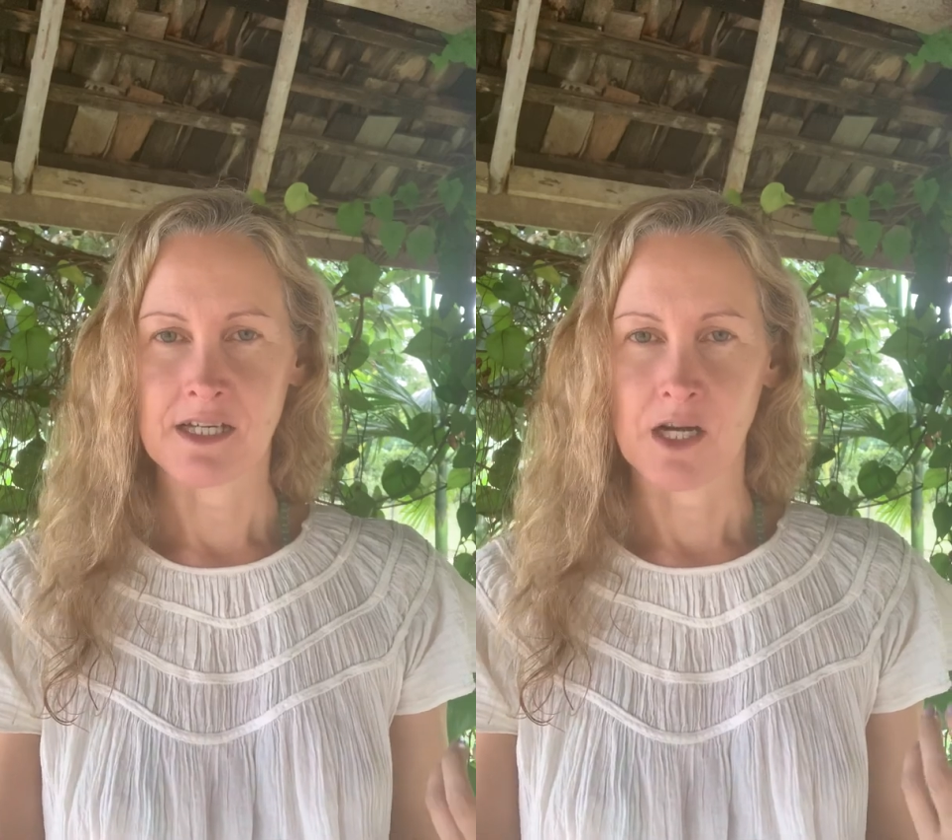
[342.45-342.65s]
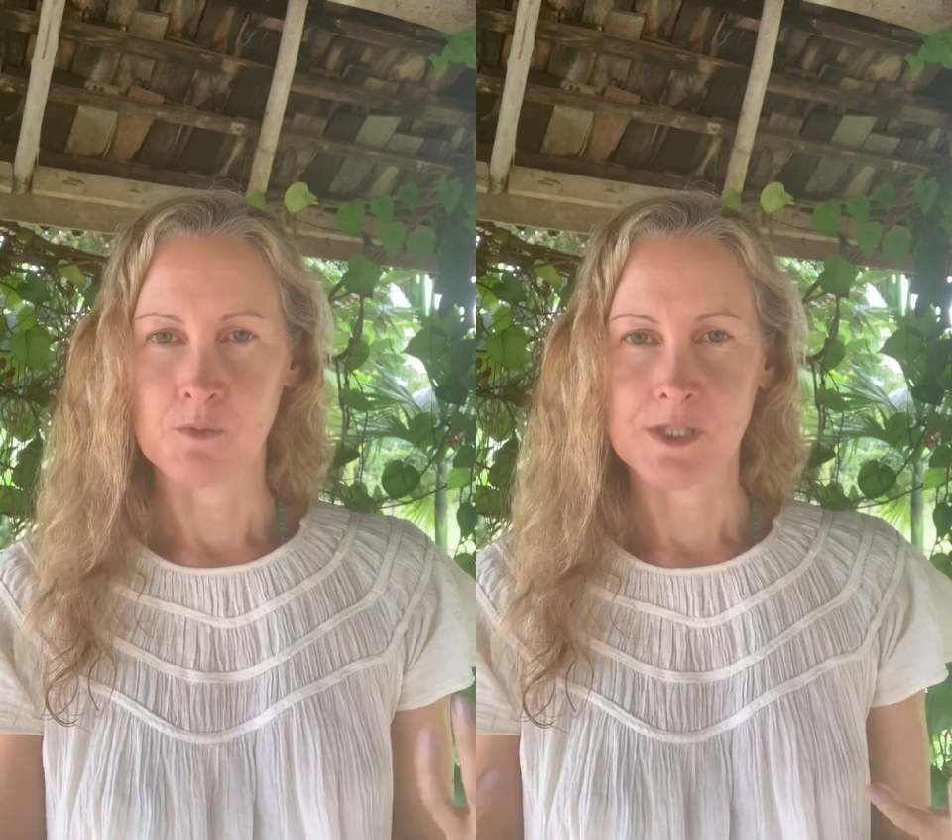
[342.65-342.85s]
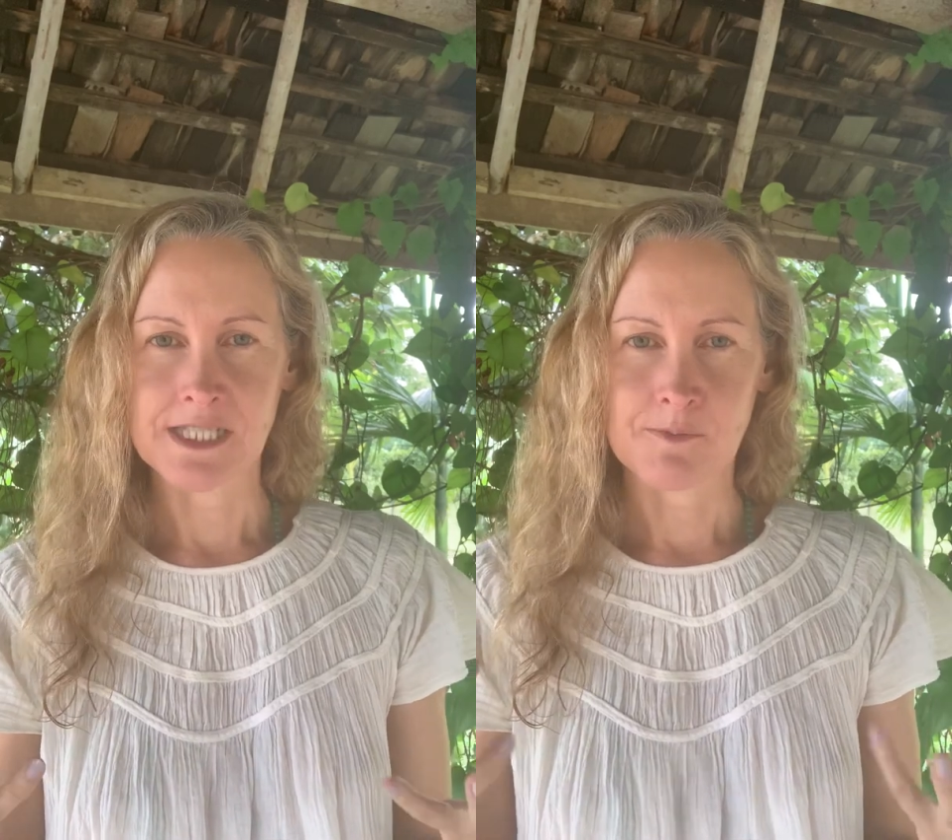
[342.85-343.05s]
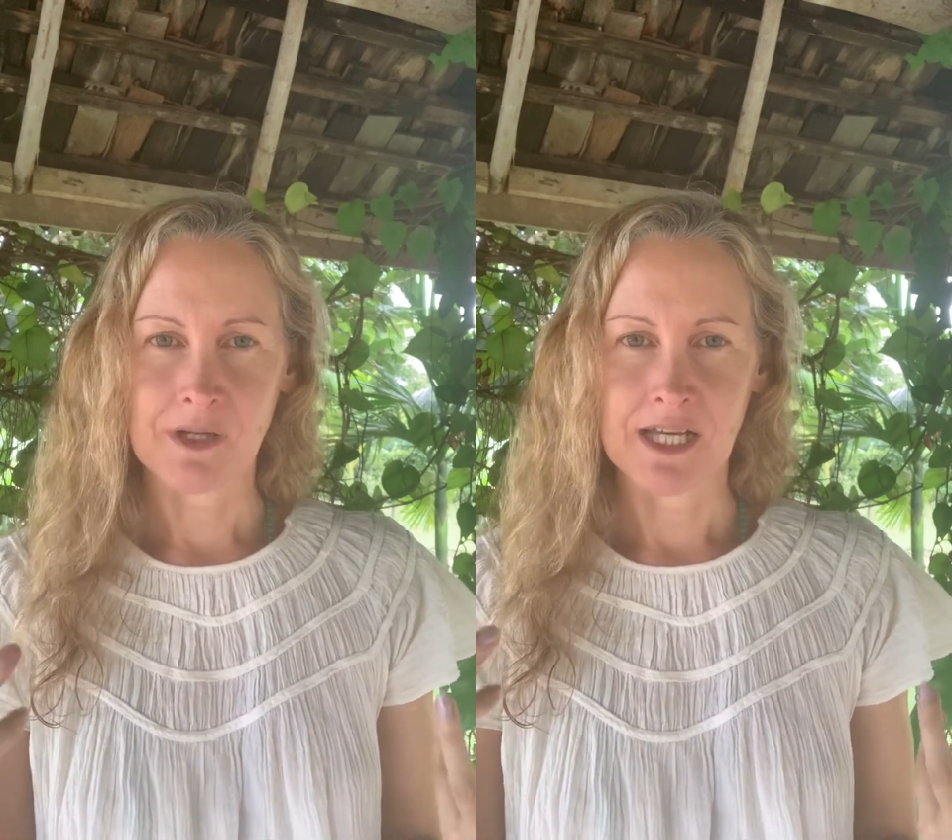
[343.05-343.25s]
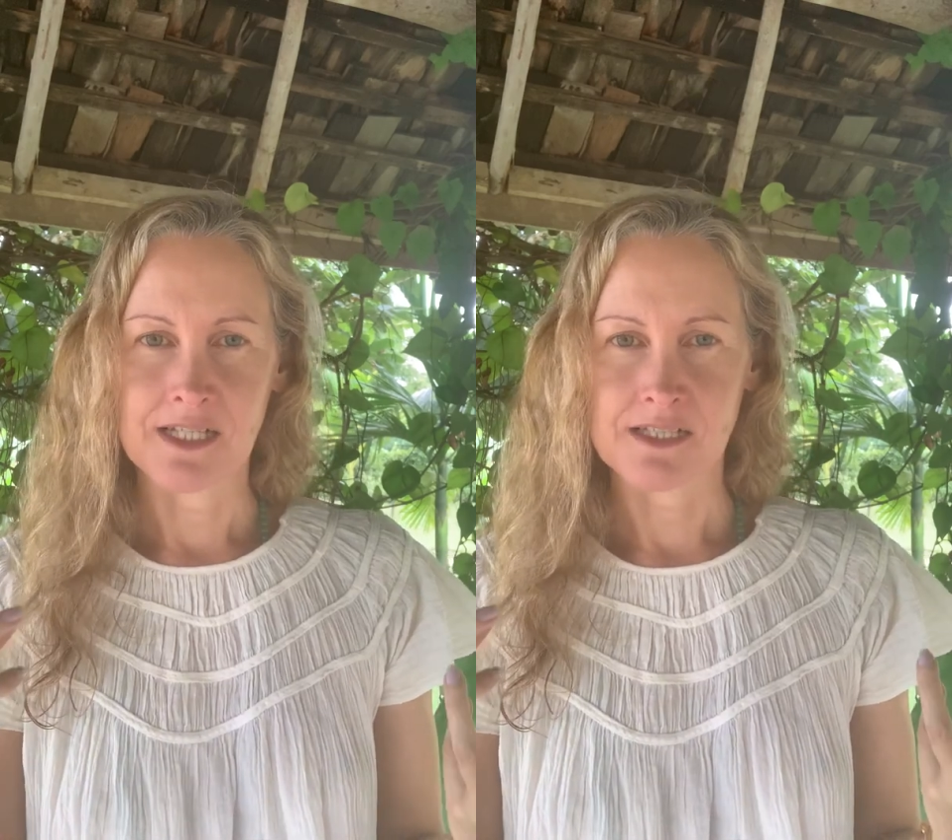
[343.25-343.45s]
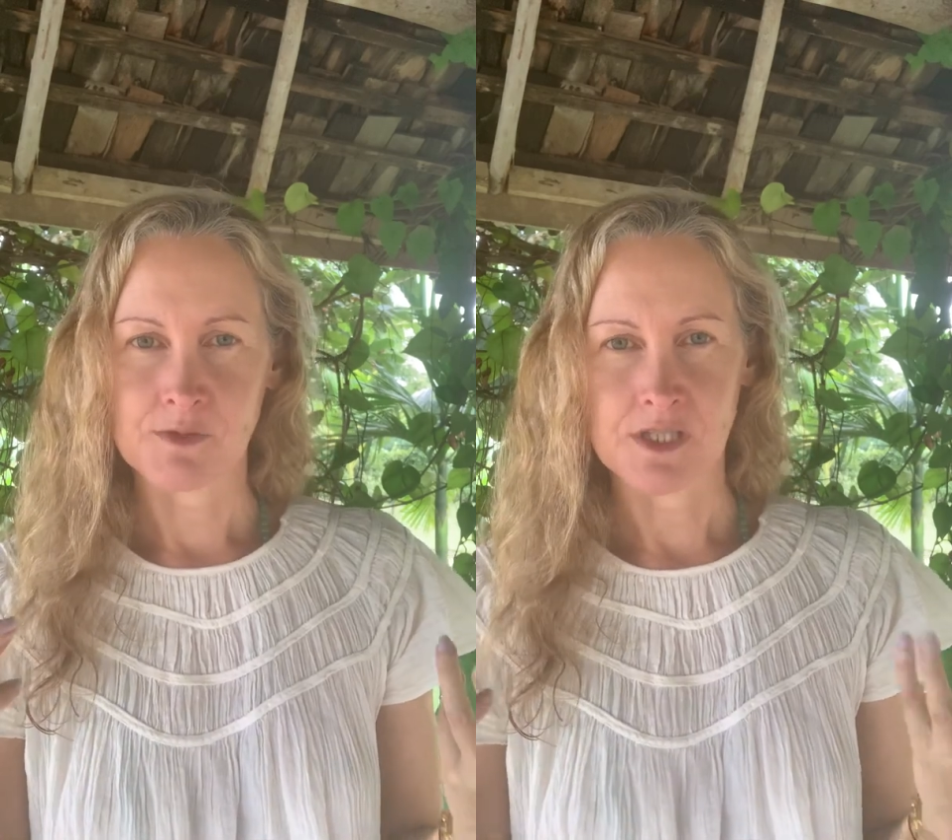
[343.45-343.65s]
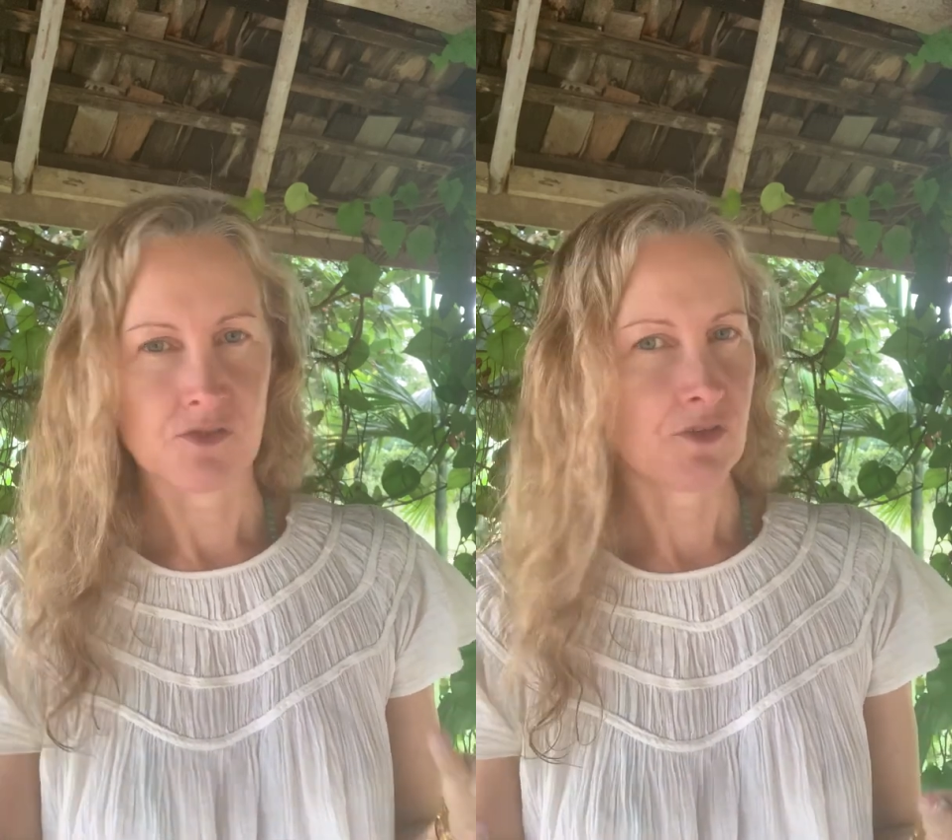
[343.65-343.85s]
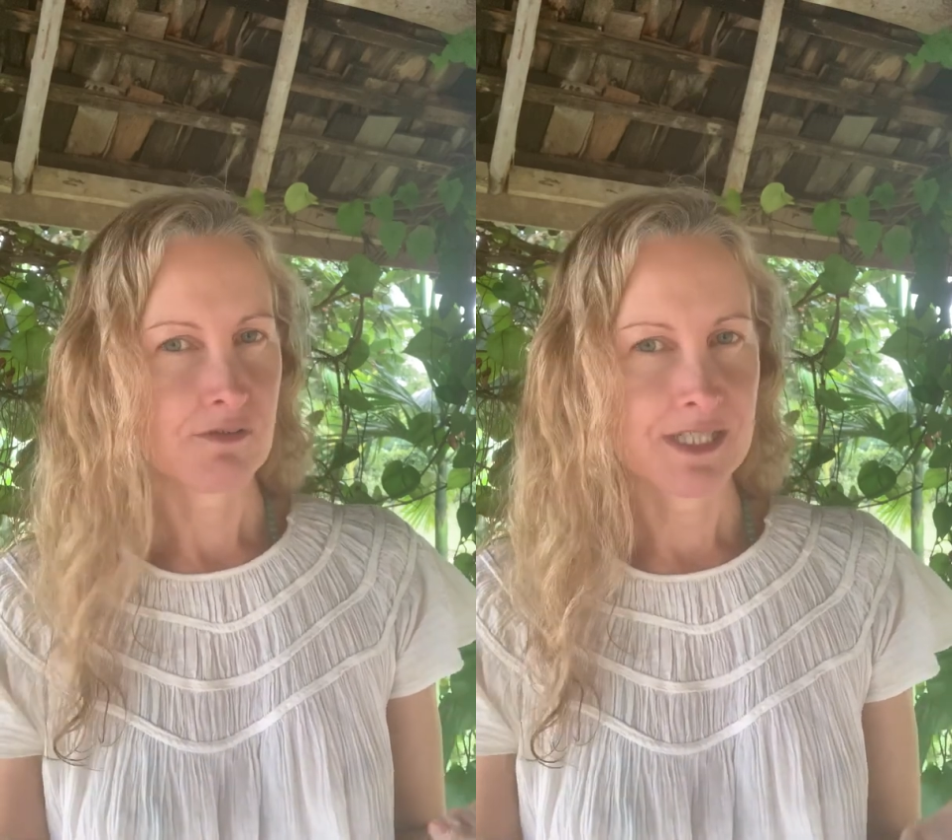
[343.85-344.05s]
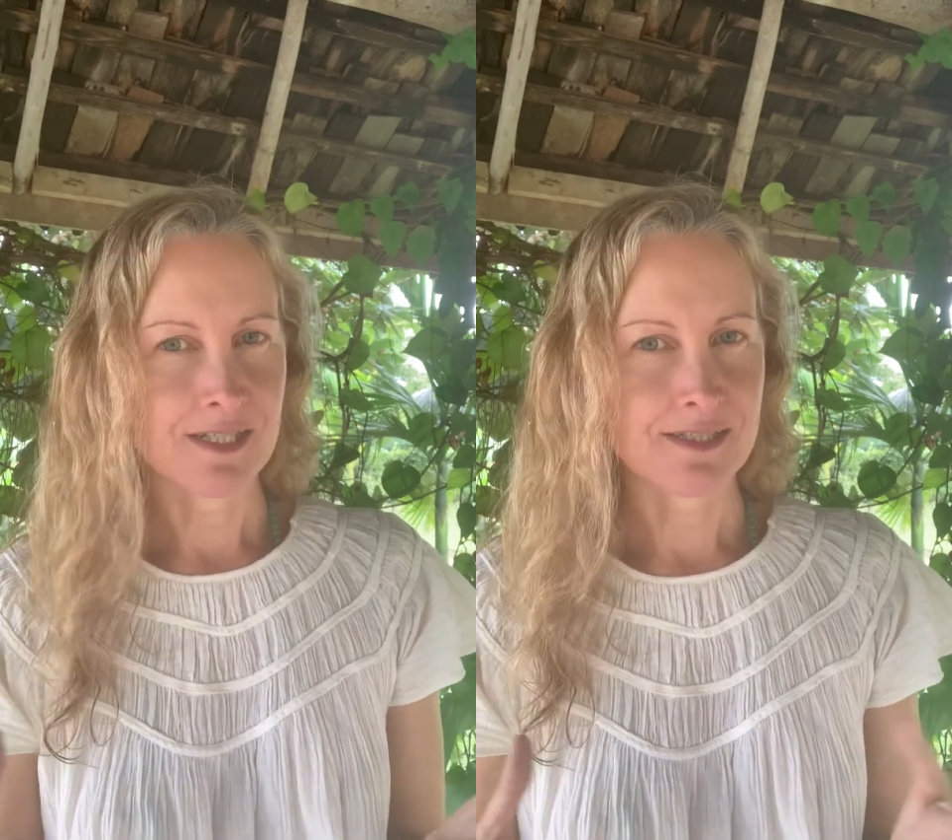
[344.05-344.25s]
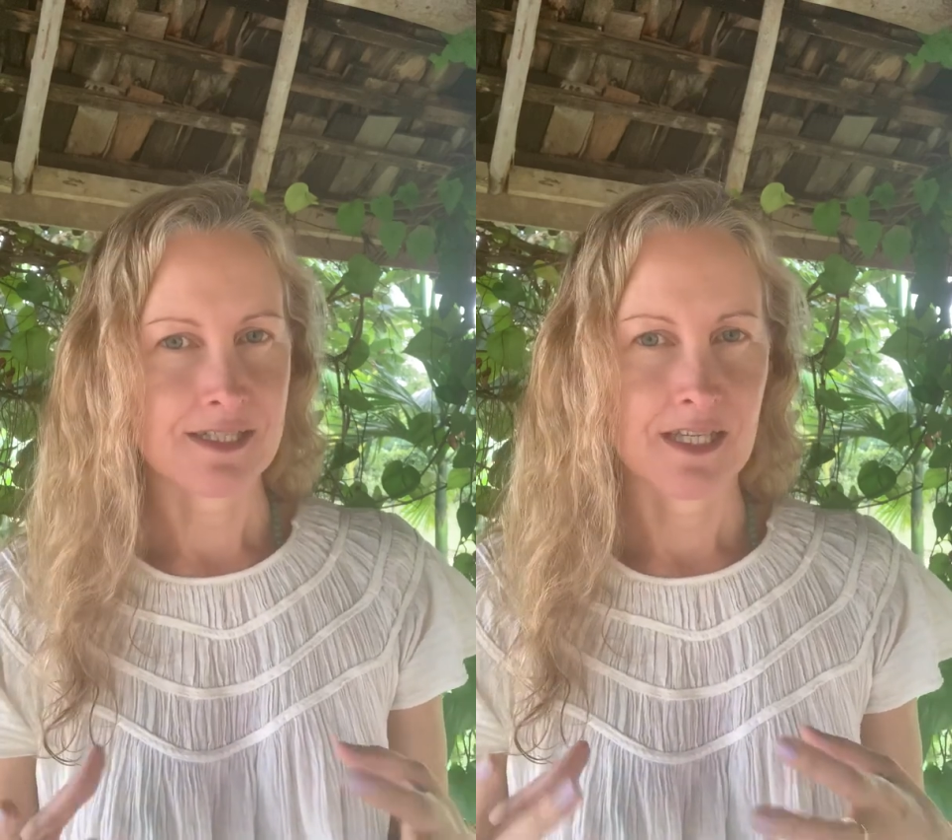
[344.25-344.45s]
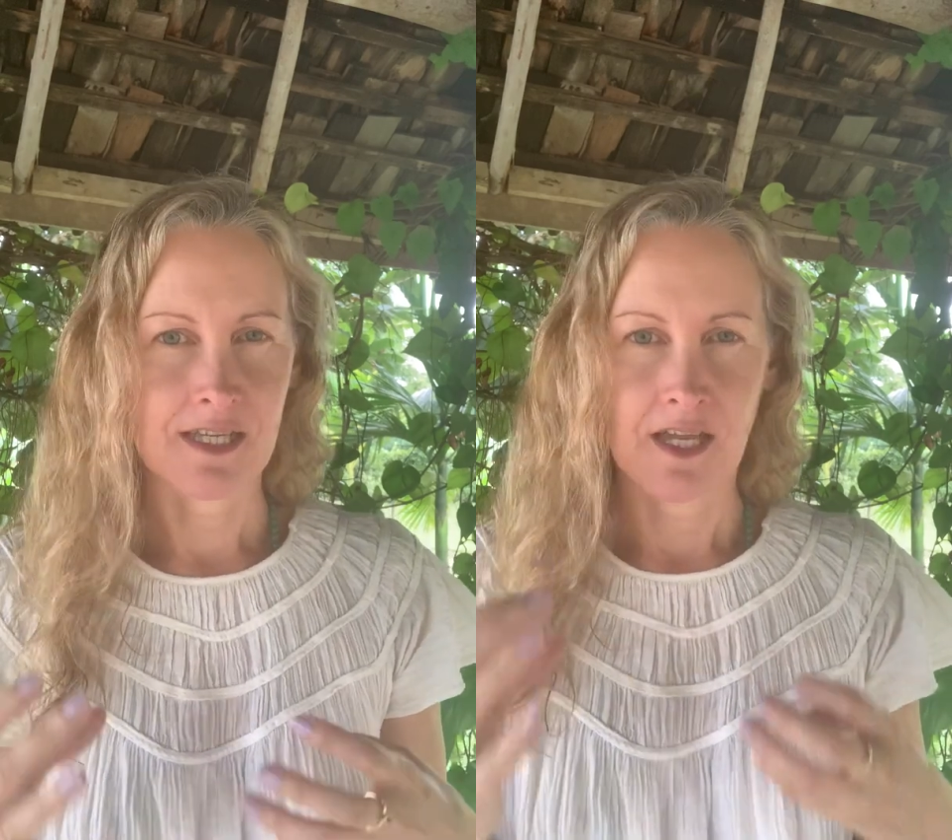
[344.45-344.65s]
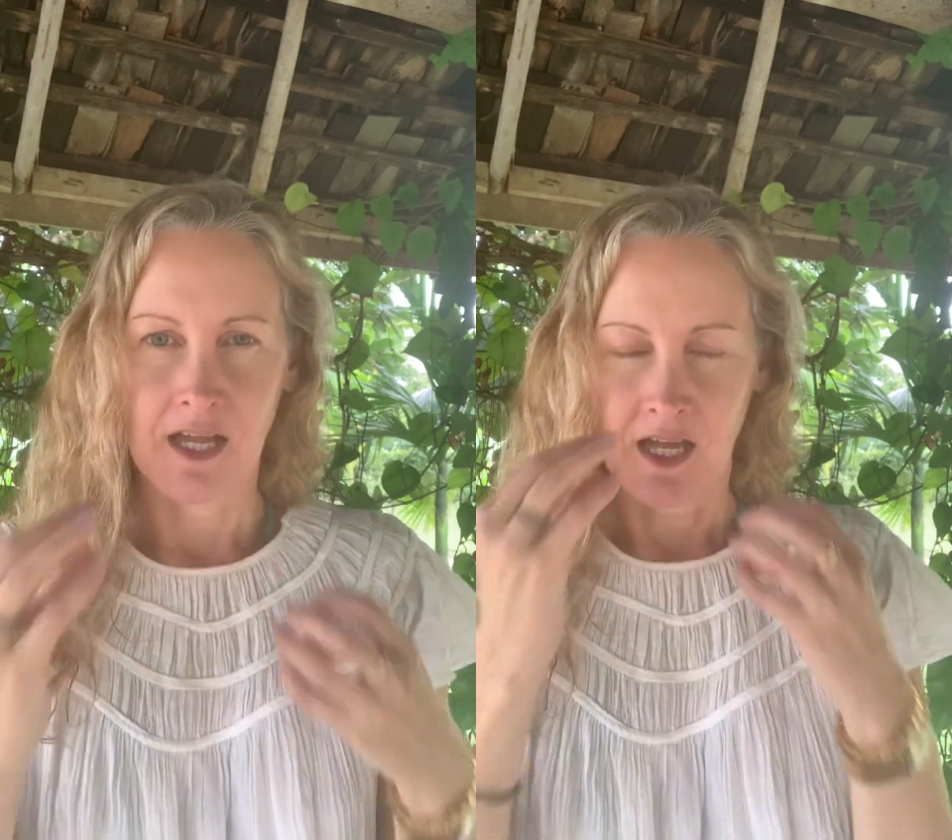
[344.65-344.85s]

a windy place which is very dusty